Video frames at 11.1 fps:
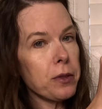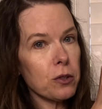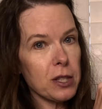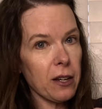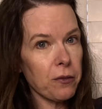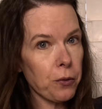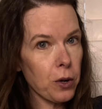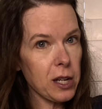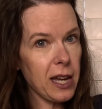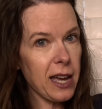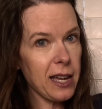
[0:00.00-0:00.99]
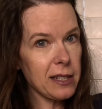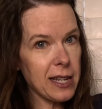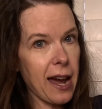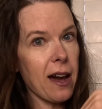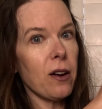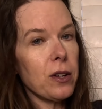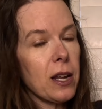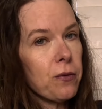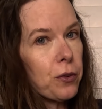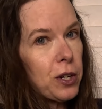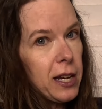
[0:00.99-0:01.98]
there's like 48 down and
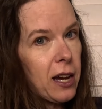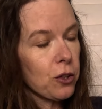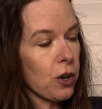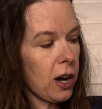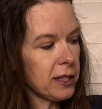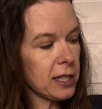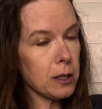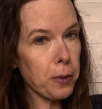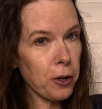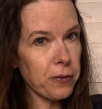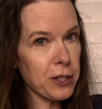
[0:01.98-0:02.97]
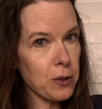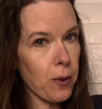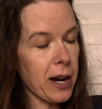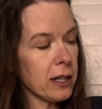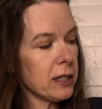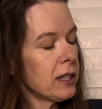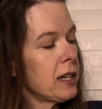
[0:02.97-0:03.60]
48 across. It's a perfect square.